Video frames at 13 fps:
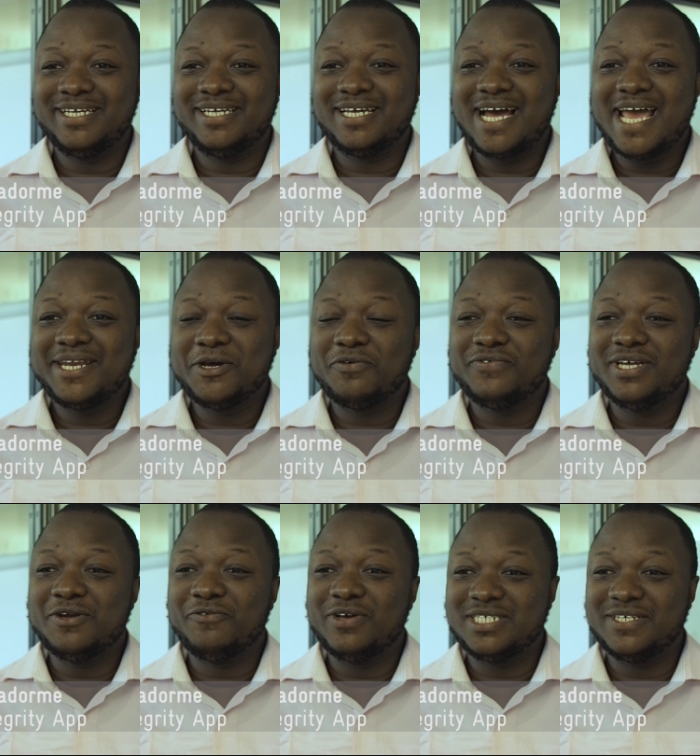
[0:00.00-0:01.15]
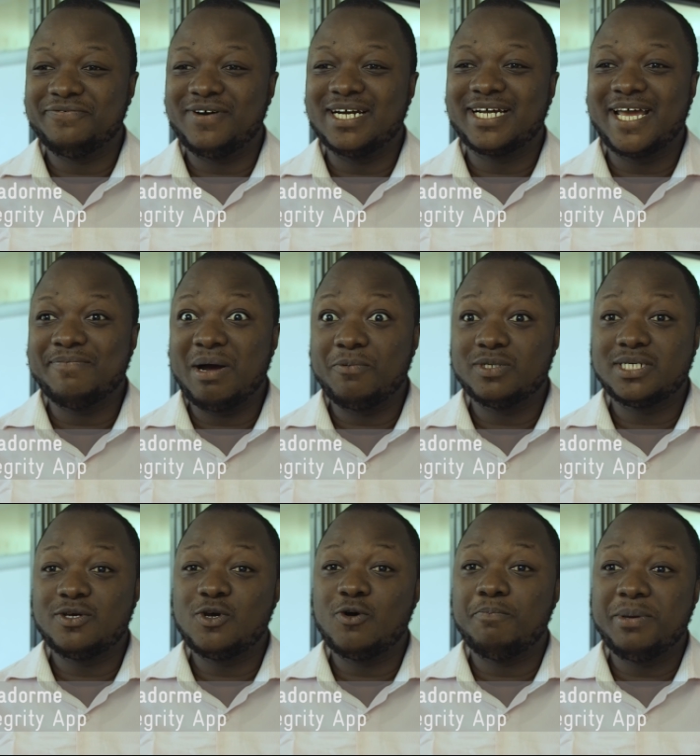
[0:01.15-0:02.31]
the idea of the Innovation Fund came up, we
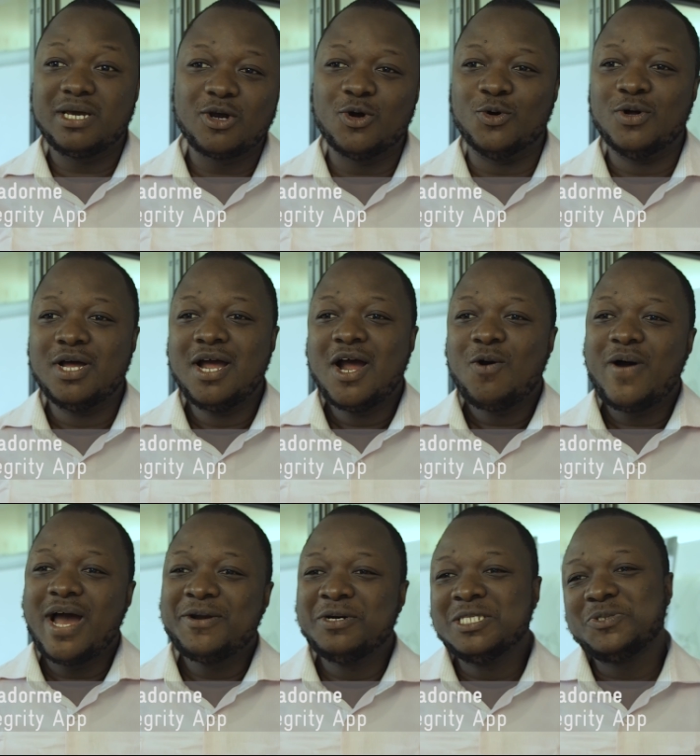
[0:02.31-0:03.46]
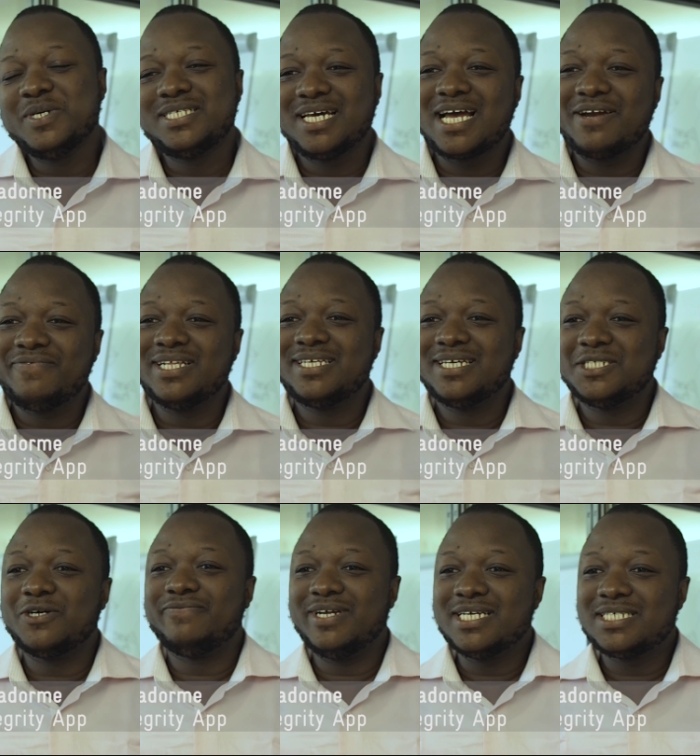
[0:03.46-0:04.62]
said, yo, bingo, why don't we take advantage
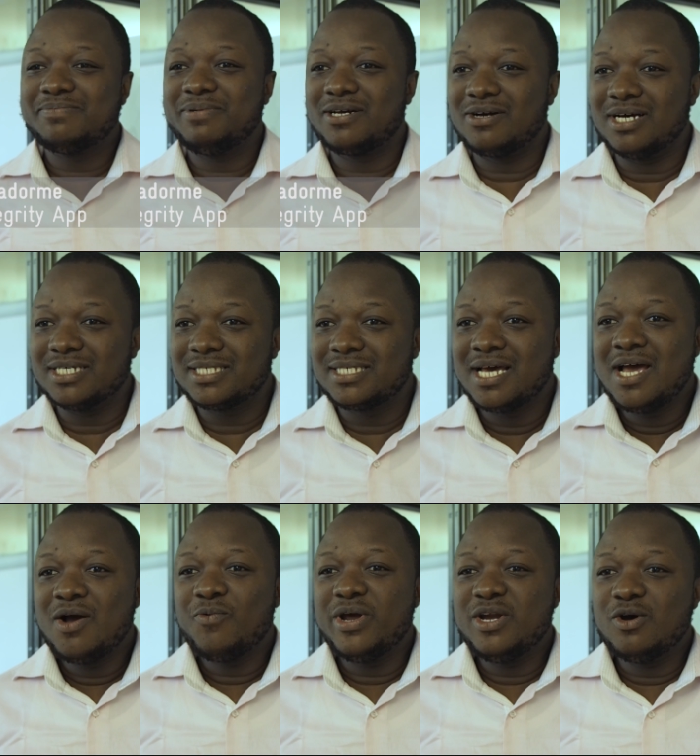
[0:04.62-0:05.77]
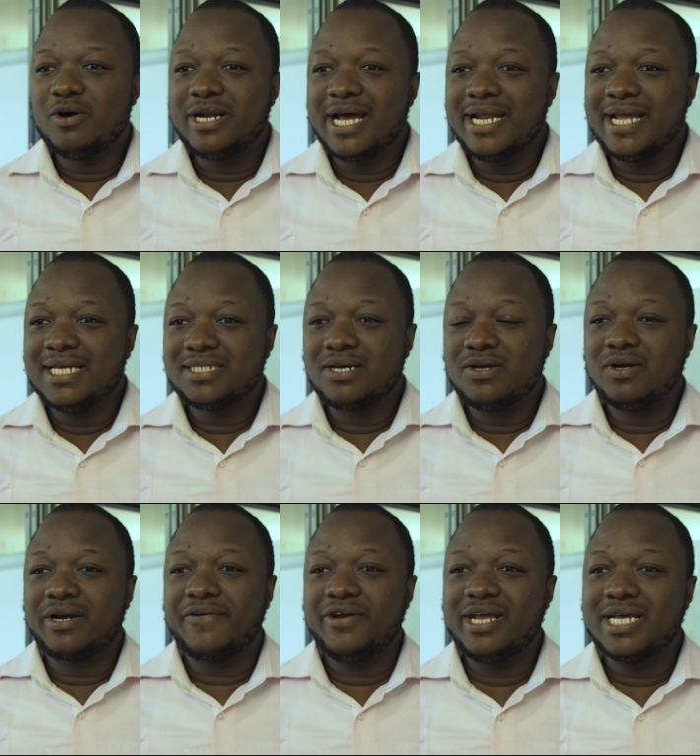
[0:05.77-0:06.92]
of this? Because we know that it's going to
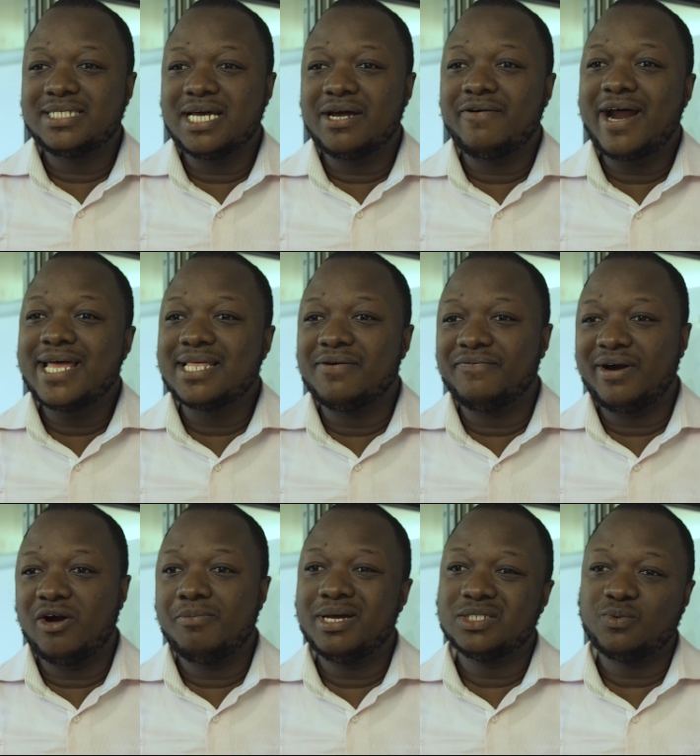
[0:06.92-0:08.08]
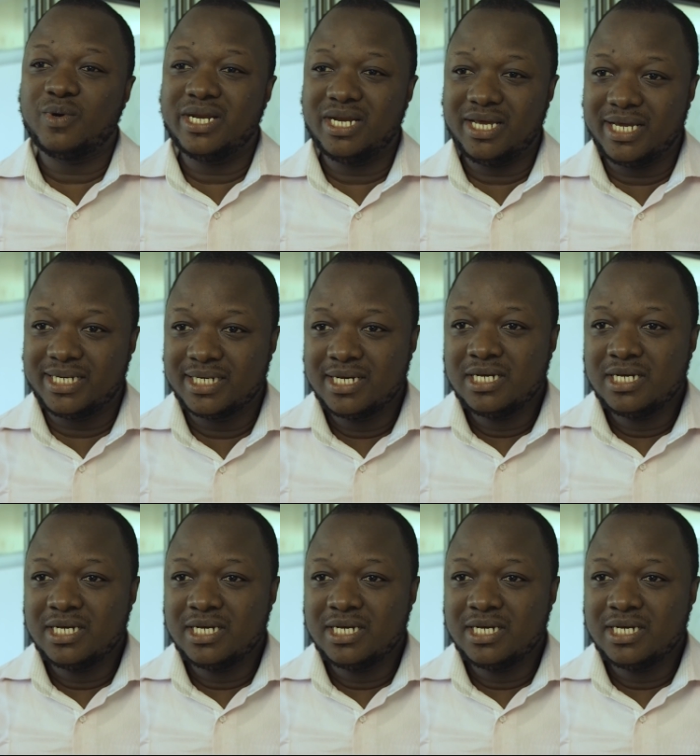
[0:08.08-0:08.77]
create the right environment we need.